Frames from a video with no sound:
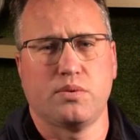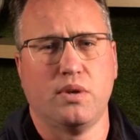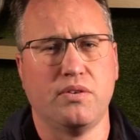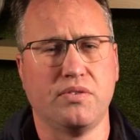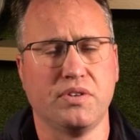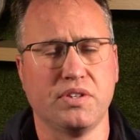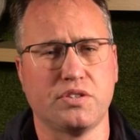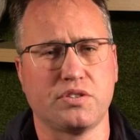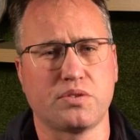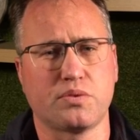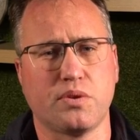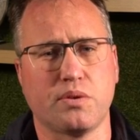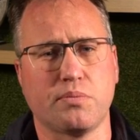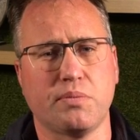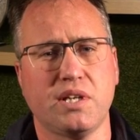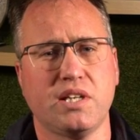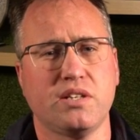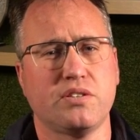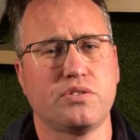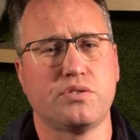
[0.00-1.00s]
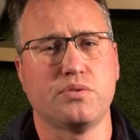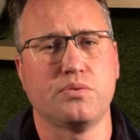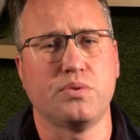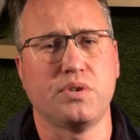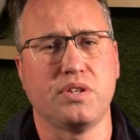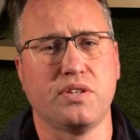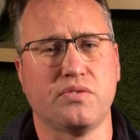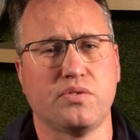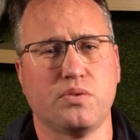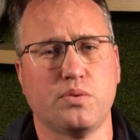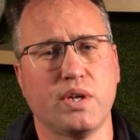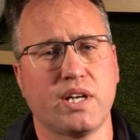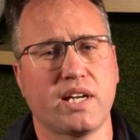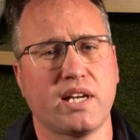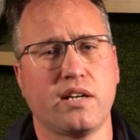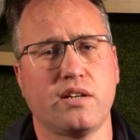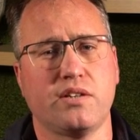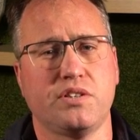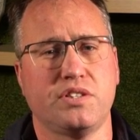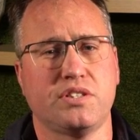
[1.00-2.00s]
1200 square meters or whatever, why
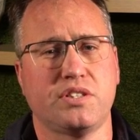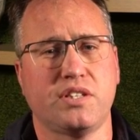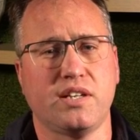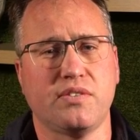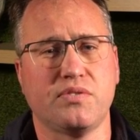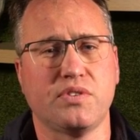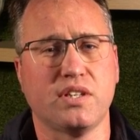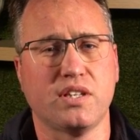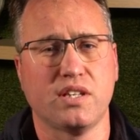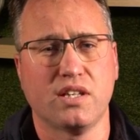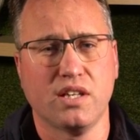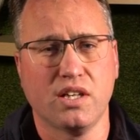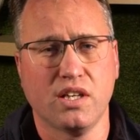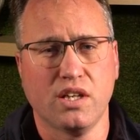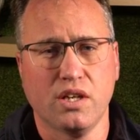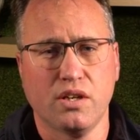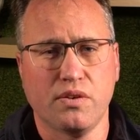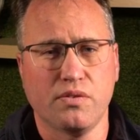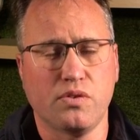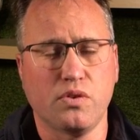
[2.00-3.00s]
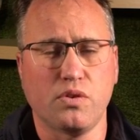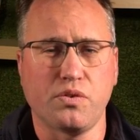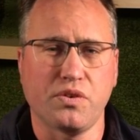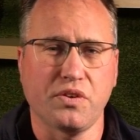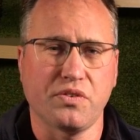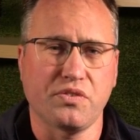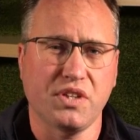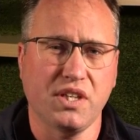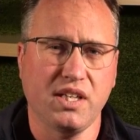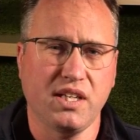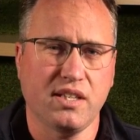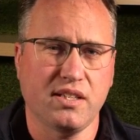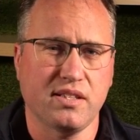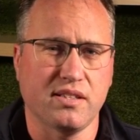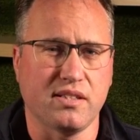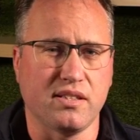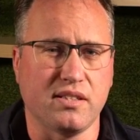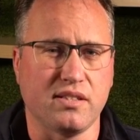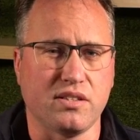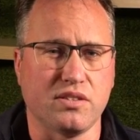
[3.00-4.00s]
can't I just have the 415?
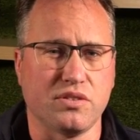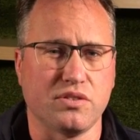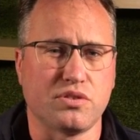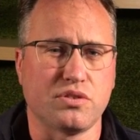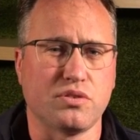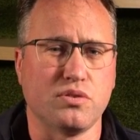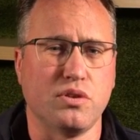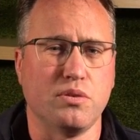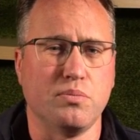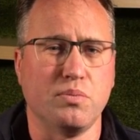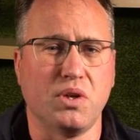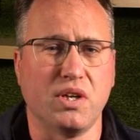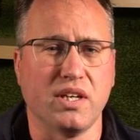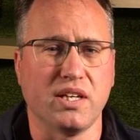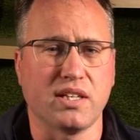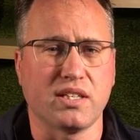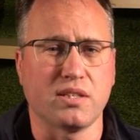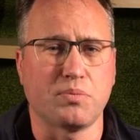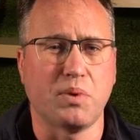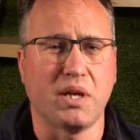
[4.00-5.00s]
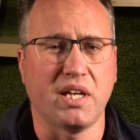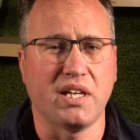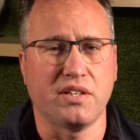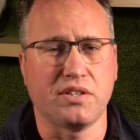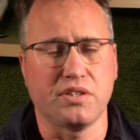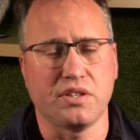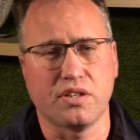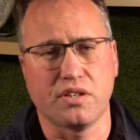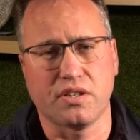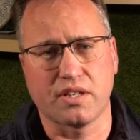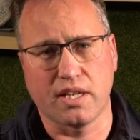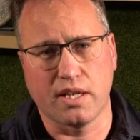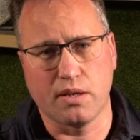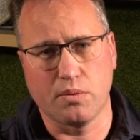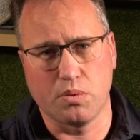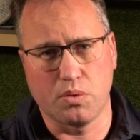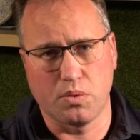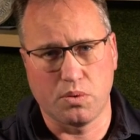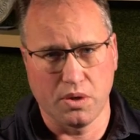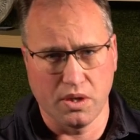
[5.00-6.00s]
And then your installer might explain to you, okay,
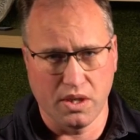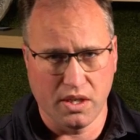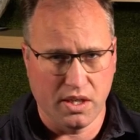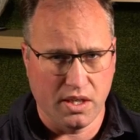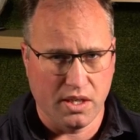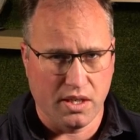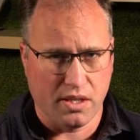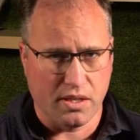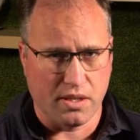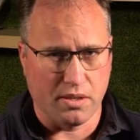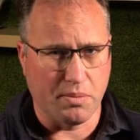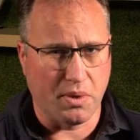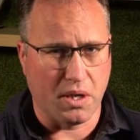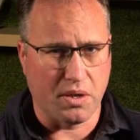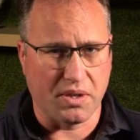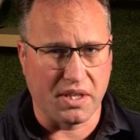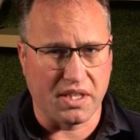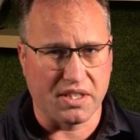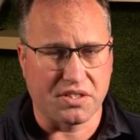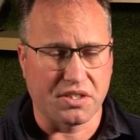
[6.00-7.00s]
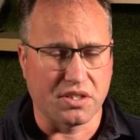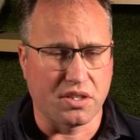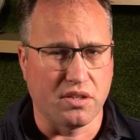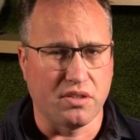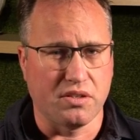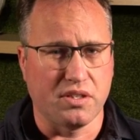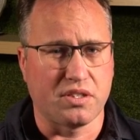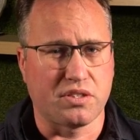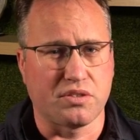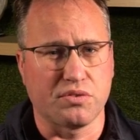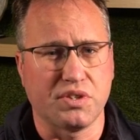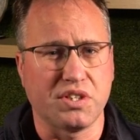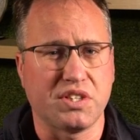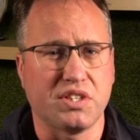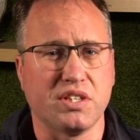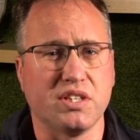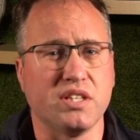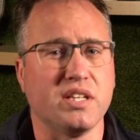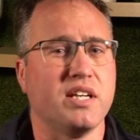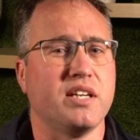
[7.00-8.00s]
well, the mower needs to go this
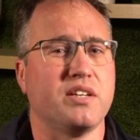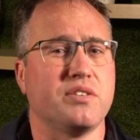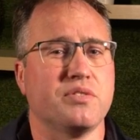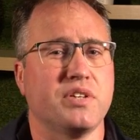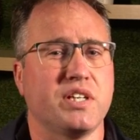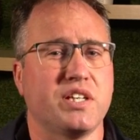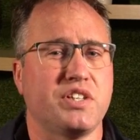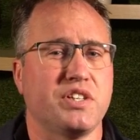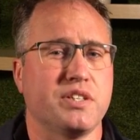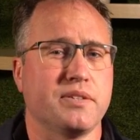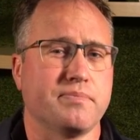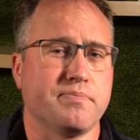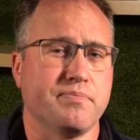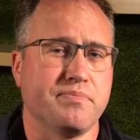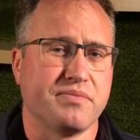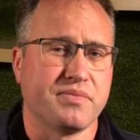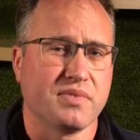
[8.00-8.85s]
direction and that direction.